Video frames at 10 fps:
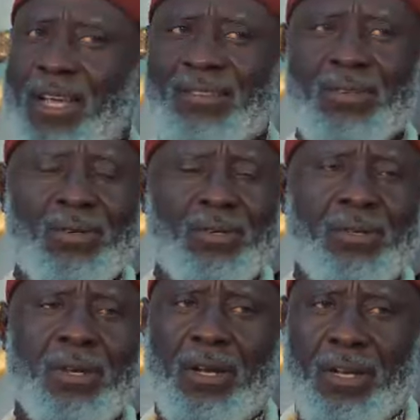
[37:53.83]
he has no
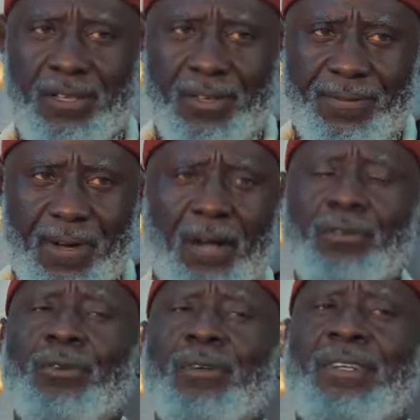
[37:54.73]
knowledge of
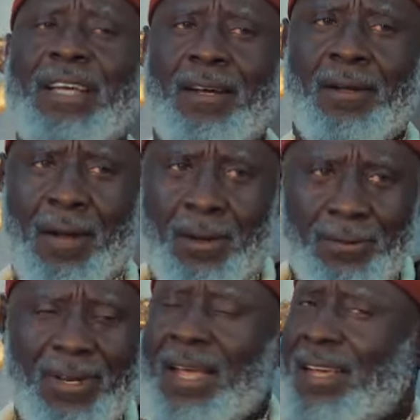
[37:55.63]
how to dig
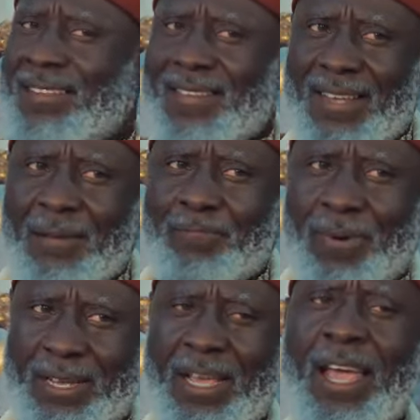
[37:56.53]
ground is
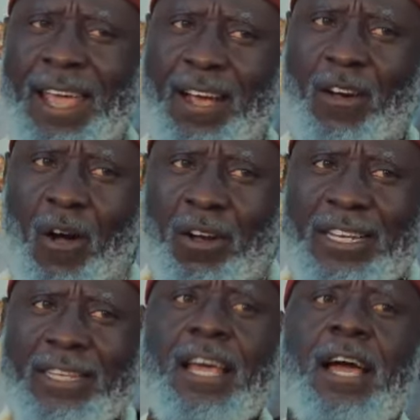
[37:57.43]
simply a
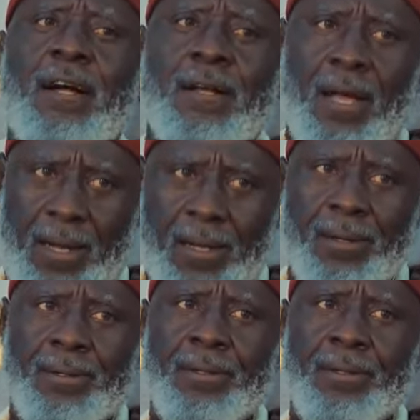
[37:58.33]
cunning elder.